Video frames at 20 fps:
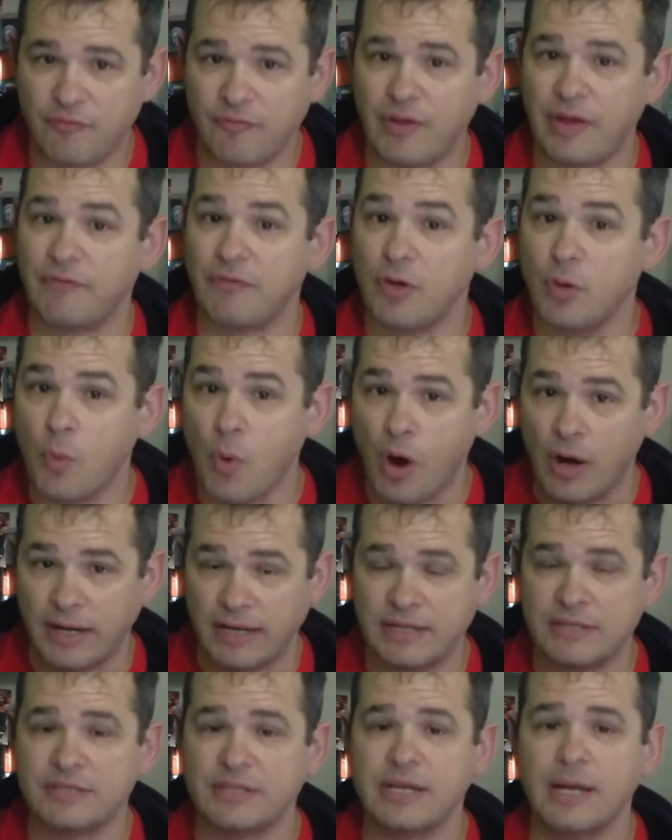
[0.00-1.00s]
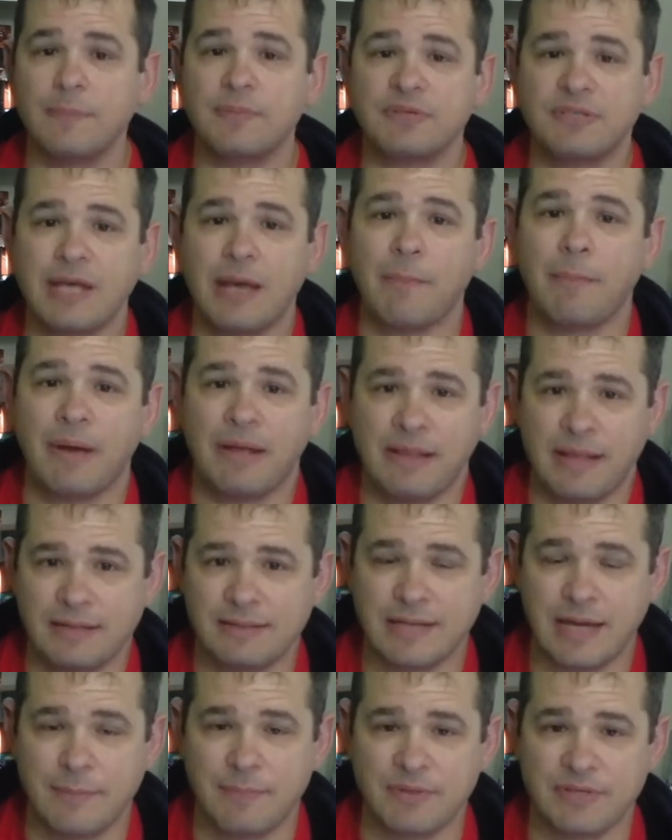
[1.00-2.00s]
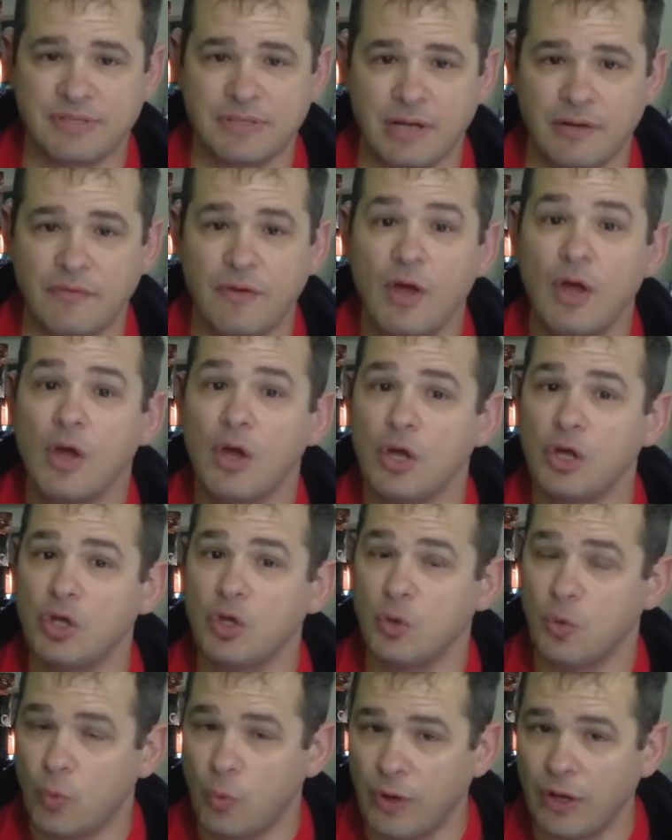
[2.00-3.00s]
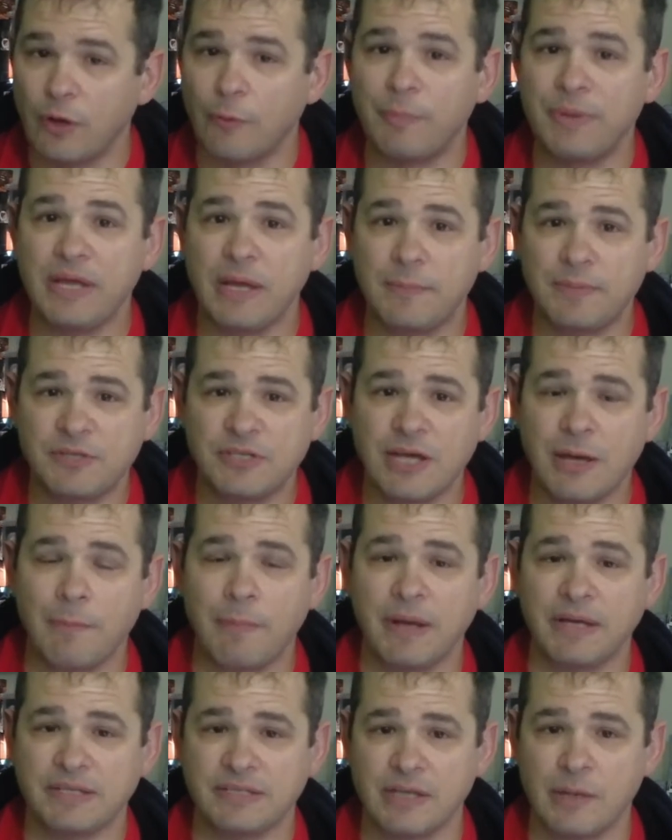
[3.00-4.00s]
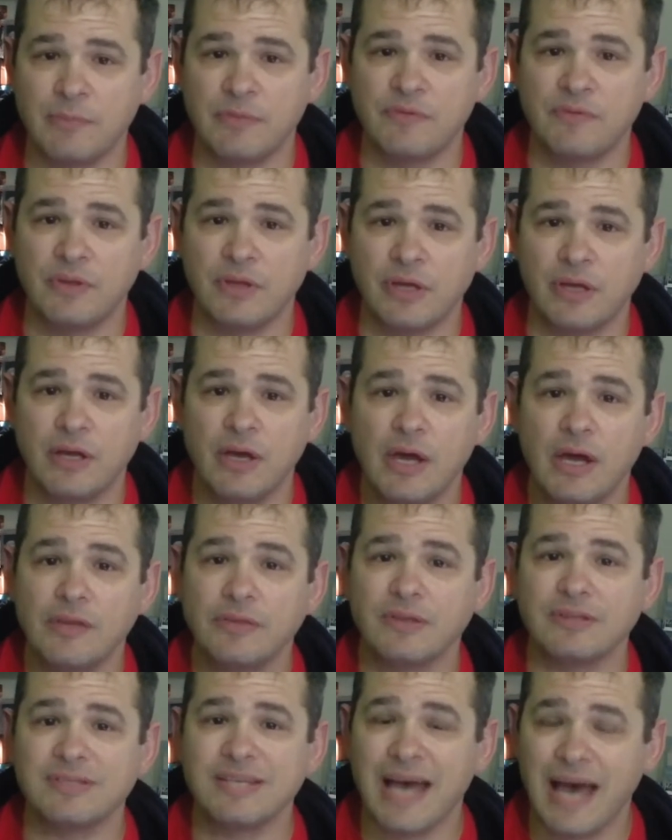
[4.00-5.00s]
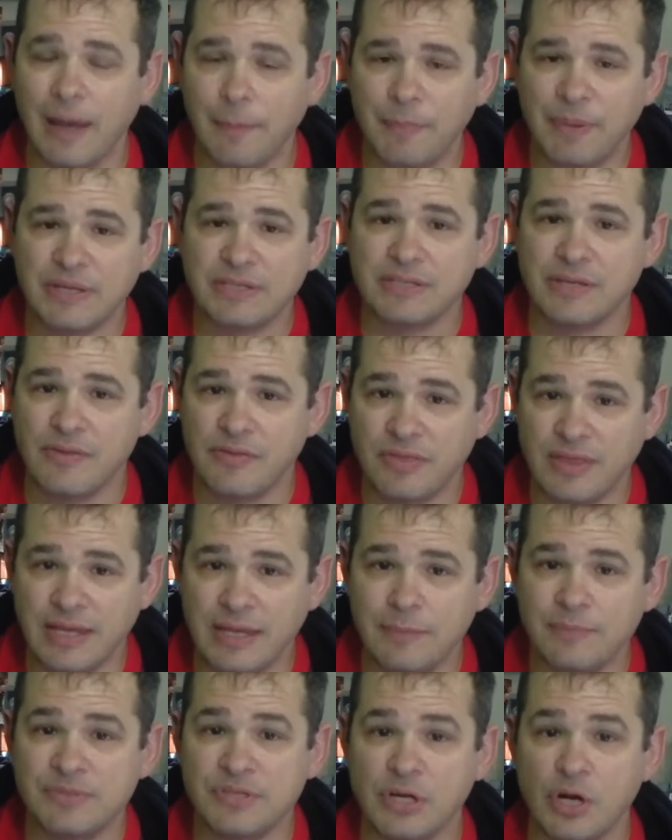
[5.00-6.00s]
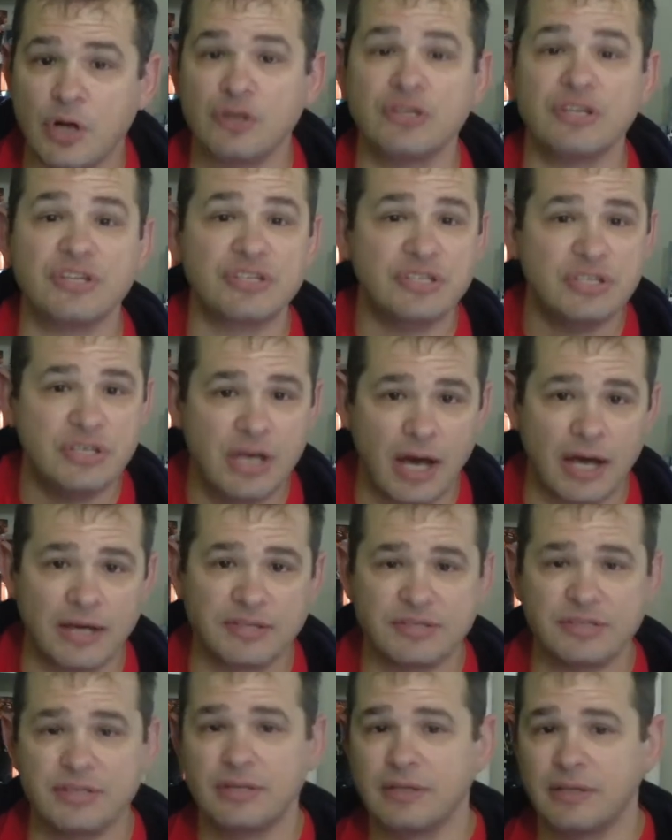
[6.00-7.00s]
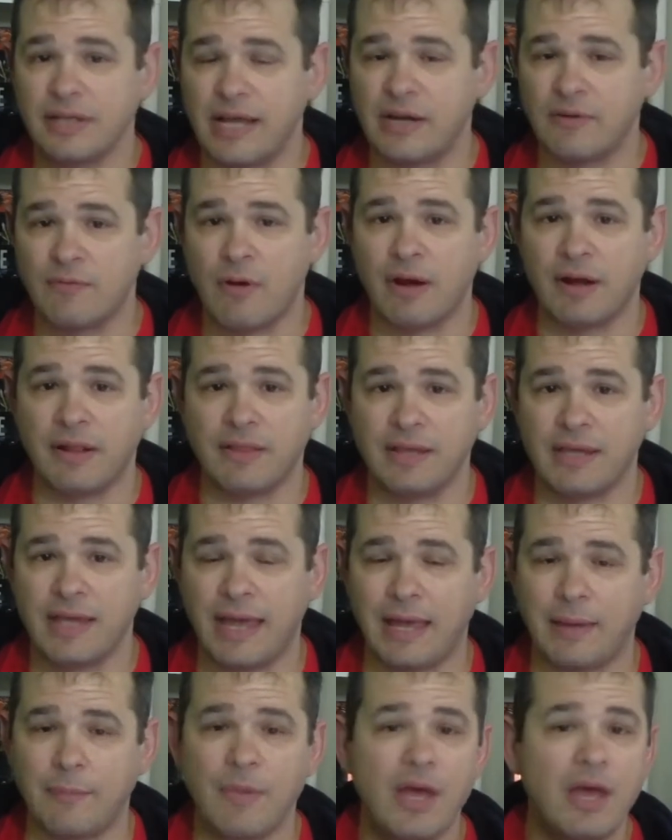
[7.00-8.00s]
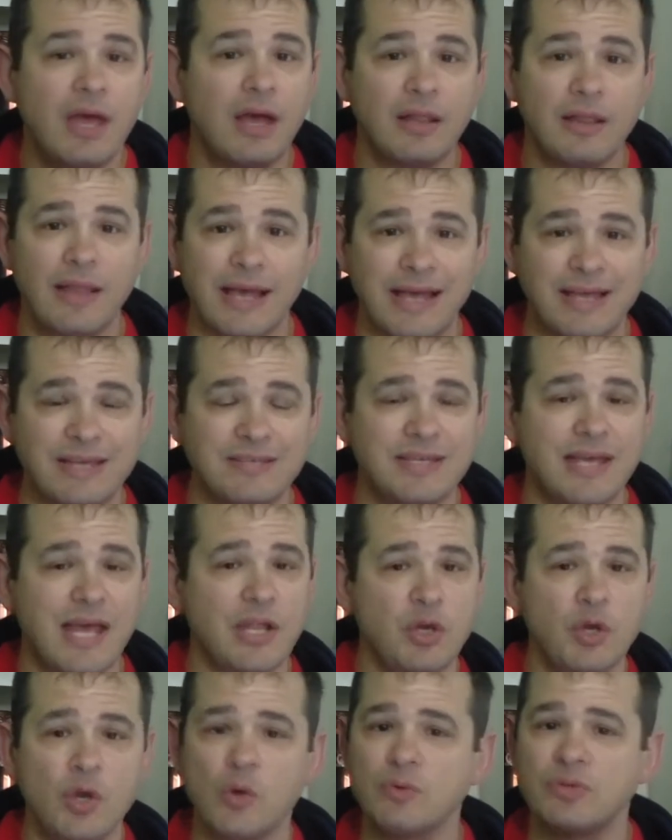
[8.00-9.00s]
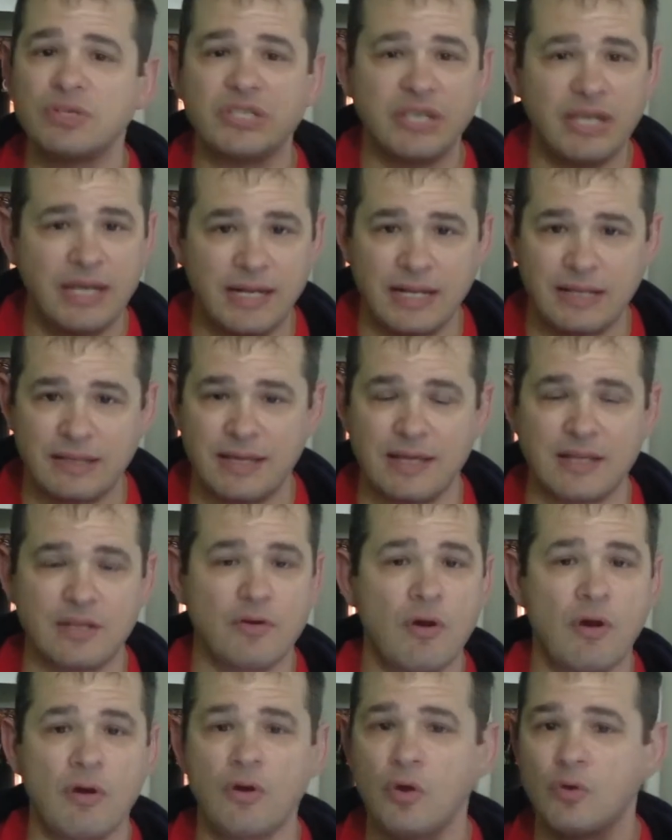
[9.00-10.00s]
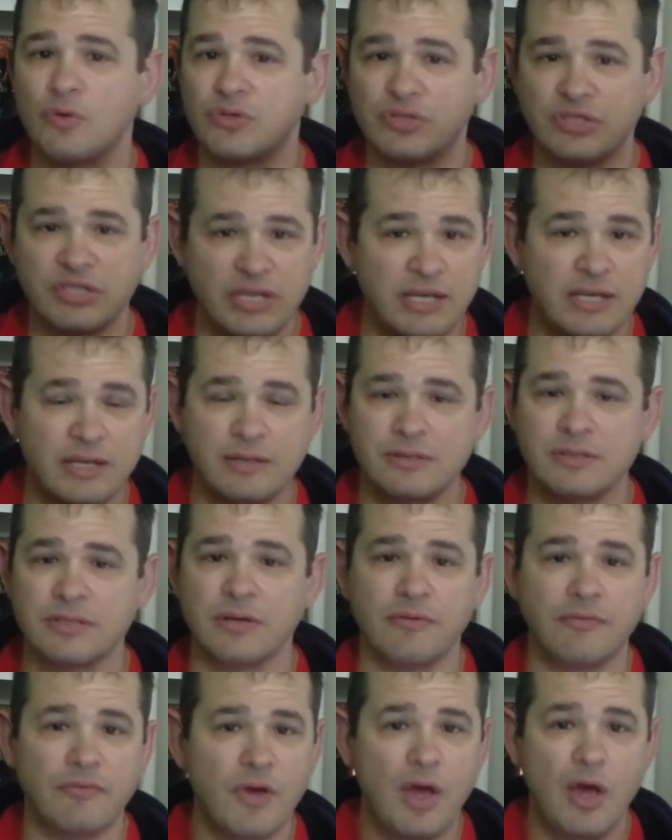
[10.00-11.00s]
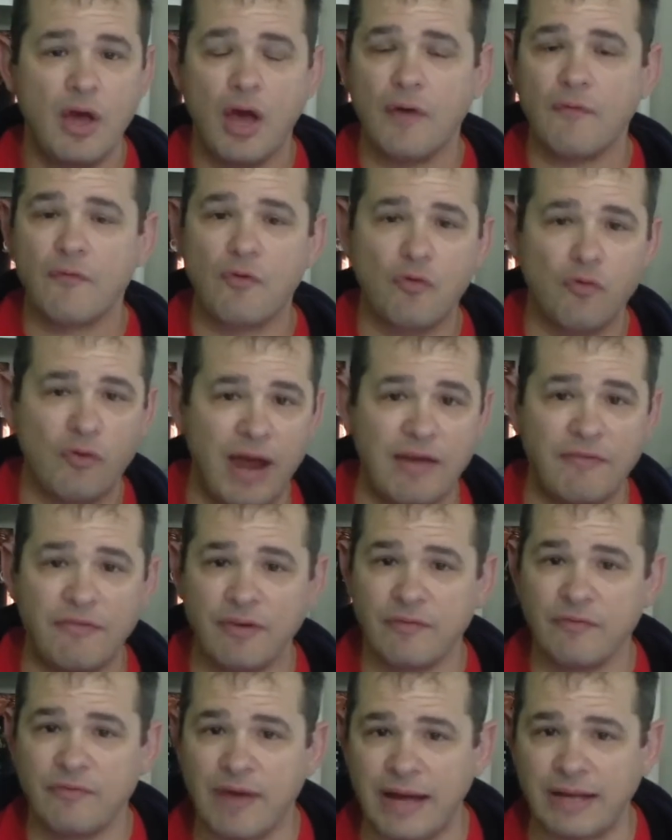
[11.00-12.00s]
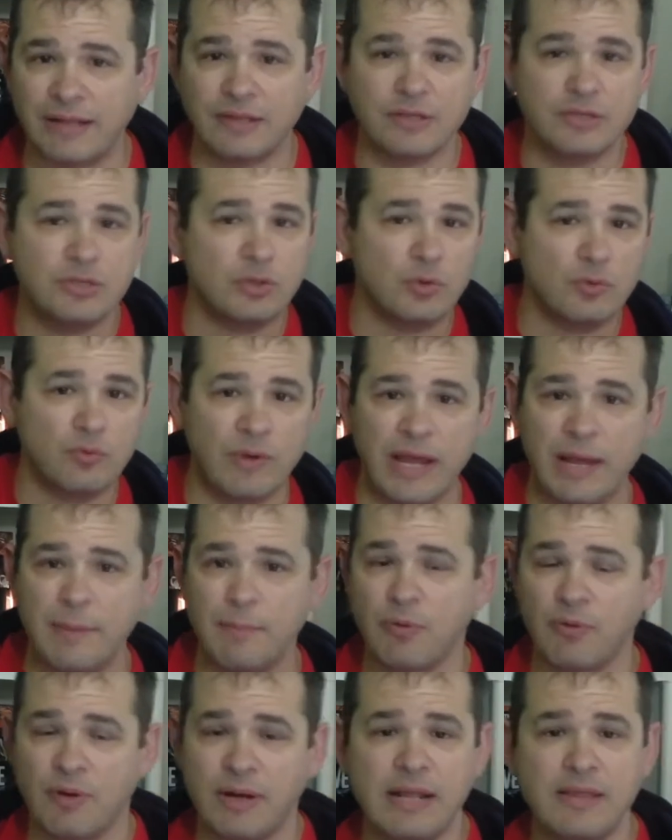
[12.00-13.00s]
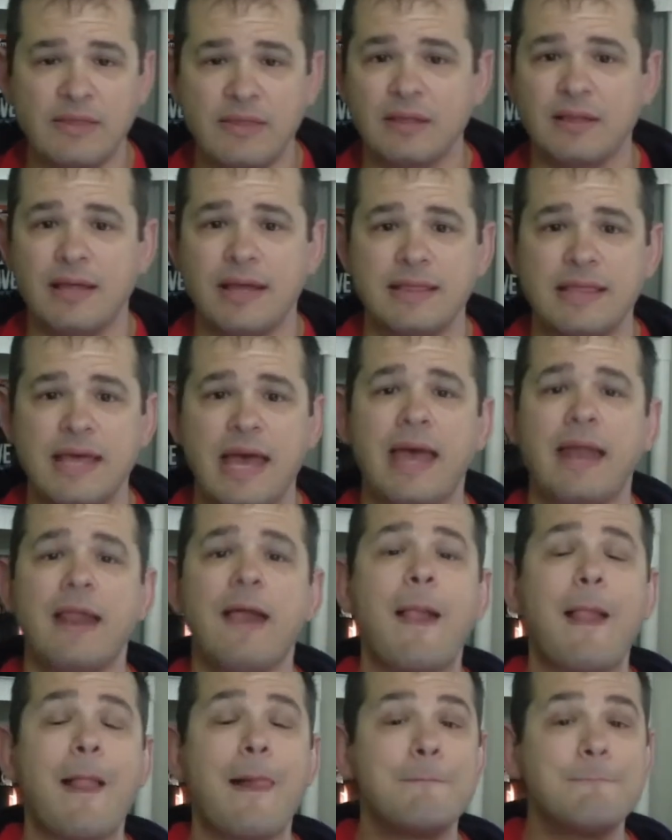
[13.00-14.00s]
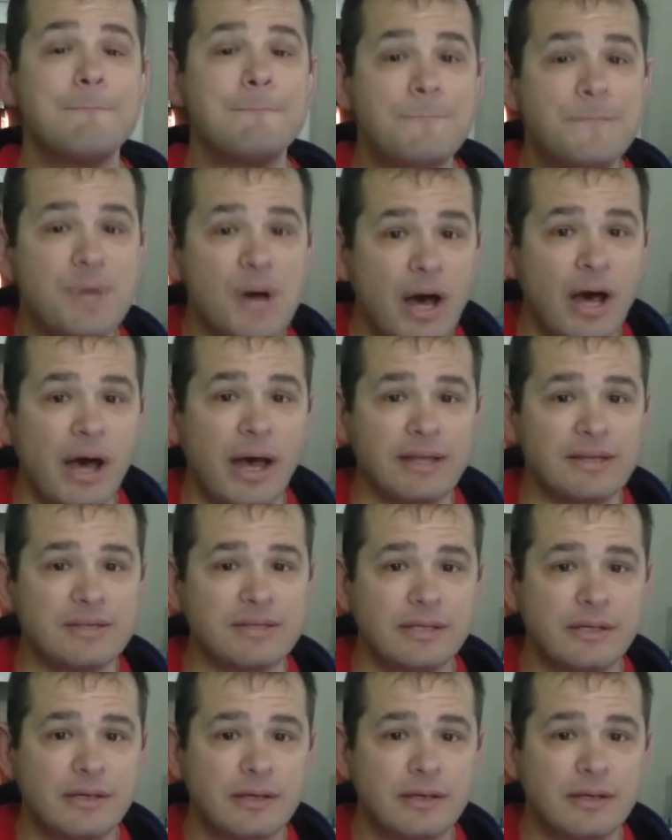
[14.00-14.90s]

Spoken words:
you are easily upset by that type of stuff, you will be upset by some of the topics and themes that are discussed later on in the game. Like I said, you don't see anything. There are no scenes of graphic violence or rape or anything like that, but